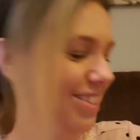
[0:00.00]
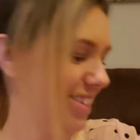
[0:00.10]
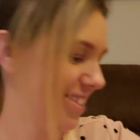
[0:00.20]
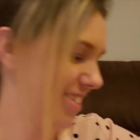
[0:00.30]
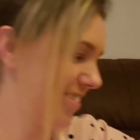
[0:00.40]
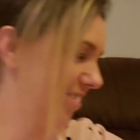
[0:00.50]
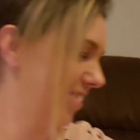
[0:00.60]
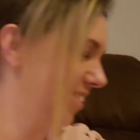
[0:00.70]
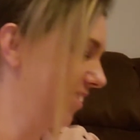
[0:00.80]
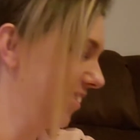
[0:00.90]
He's so
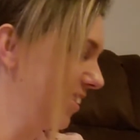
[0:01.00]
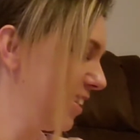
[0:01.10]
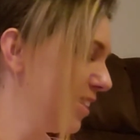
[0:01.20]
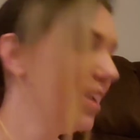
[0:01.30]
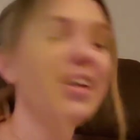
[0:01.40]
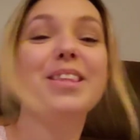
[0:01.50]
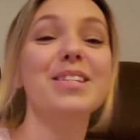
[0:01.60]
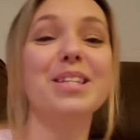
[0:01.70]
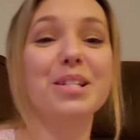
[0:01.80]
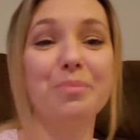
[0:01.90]
cute.
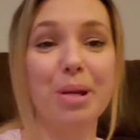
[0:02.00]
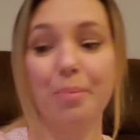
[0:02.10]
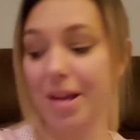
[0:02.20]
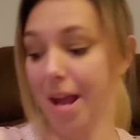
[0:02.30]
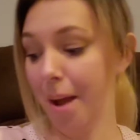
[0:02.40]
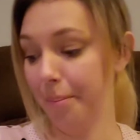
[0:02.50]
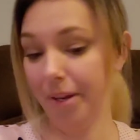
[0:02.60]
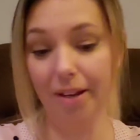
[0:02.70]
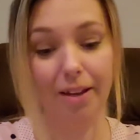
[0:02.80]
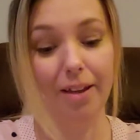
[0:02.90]
These things make me
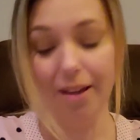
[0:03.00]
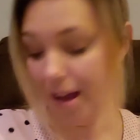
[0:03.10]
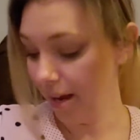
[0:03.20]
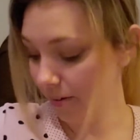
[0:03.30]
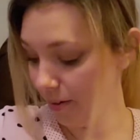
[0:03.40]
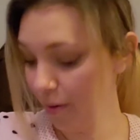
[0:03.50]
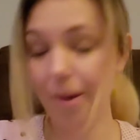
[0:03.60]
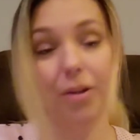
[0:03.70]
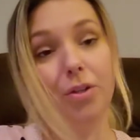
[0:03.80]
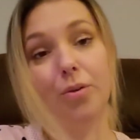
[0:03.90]
happy. I don't know
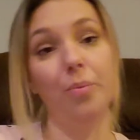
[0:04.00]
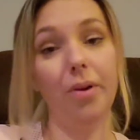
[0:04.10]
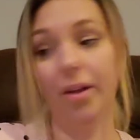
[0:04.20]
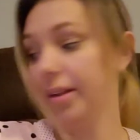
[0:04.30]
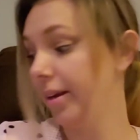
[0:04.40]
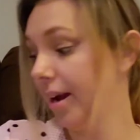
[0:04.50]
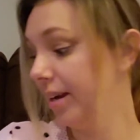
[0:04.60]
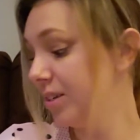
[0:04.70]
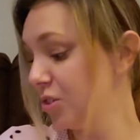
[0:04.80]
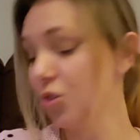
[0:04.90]
about you, but like
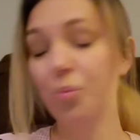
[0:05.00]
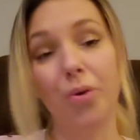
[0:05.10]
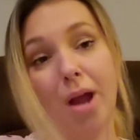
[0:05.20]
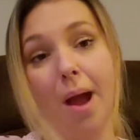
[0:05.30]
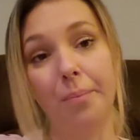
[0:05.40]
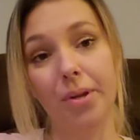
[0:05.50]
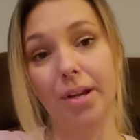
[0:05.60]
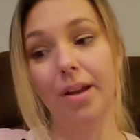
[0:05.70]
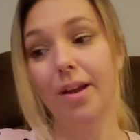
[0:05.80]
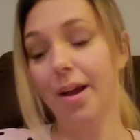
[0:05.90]
I get super
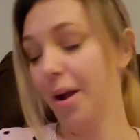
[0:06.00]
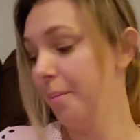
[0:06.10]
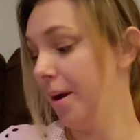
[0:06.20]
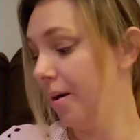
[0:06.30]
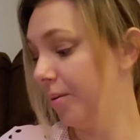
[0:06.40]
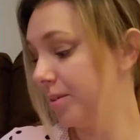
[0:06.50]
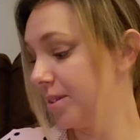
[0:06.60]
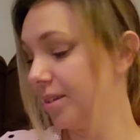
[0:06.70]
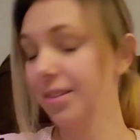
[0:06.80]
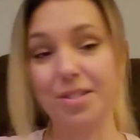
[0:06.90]
happy about
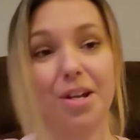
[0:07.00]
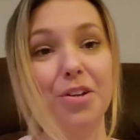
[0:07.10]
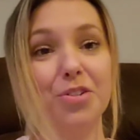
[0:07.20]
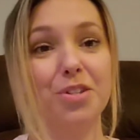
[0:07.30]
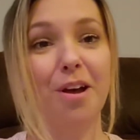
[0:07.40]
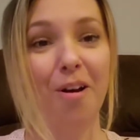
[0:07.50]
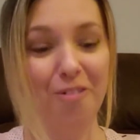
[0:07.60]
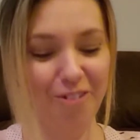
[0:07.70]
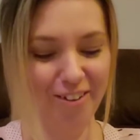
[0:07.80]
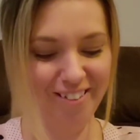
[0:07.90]
this kind of
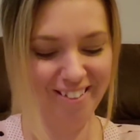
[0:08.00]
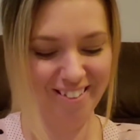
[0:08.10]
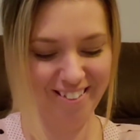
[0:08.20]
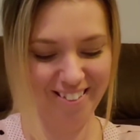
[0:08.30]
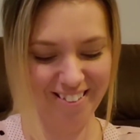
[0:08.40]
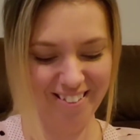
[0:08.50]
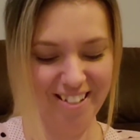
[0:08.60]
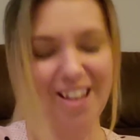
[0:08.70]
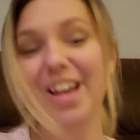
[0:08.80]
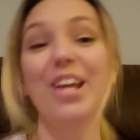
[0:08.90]

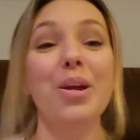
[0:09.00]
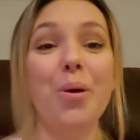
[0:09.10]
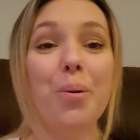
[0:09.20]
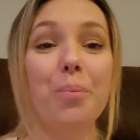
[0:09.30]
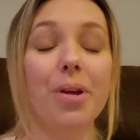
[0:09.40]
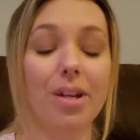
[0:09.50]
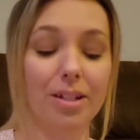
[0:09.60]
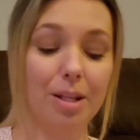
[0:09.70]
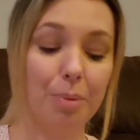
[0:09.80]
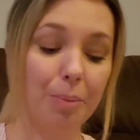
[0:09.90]
stuff. and I hope
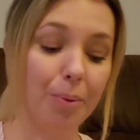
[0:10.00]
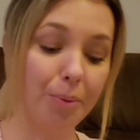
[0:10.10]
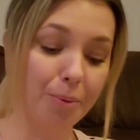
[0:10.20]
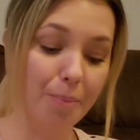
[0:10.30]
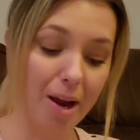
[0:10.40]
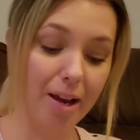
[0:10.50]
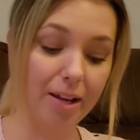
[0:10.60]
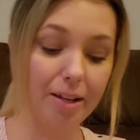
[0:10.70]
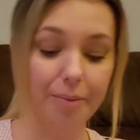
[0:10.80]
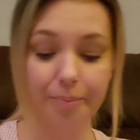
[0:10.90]
that people who buy
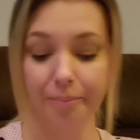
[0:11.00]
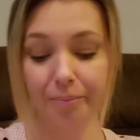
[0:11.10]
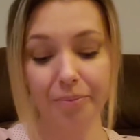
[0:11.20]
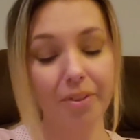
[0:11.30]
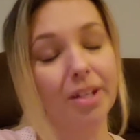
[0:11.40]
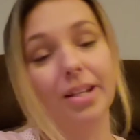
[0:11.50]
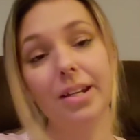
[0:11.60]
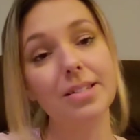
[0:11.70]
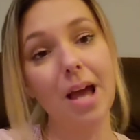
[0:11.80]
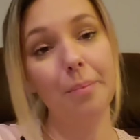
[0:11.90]
it
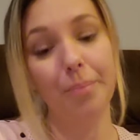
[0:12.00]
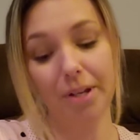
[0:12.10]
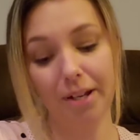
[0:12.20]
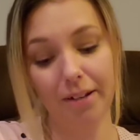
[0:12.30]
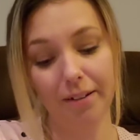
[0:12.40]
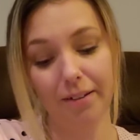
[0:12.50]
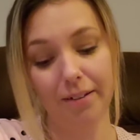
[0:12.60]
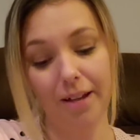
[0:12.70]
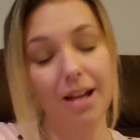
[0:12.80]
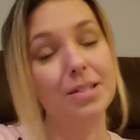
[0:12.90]
get as happy
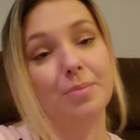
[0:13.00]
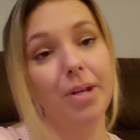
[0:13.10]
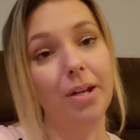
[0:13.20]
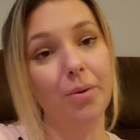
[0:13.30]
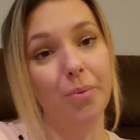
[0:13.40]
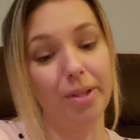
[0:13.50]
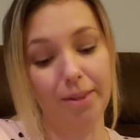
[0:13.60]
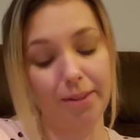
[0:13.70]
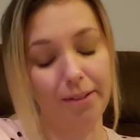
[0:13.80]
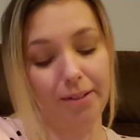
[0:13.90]
as me
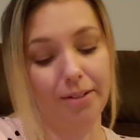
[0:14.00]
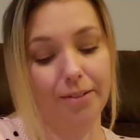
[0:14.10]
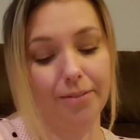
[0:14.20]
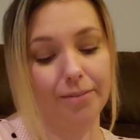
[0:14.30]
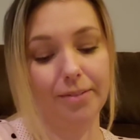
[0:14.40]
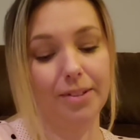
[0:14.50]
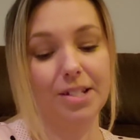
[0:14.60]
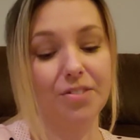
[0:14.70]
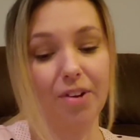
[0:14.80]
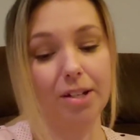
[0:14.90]
with um,
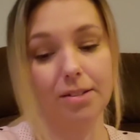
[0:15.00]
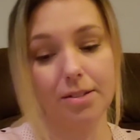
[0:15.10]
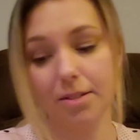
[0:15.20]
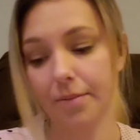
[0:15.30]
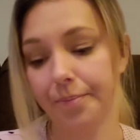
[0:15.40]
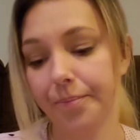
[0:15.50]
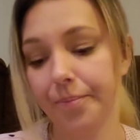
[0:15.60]
these finds.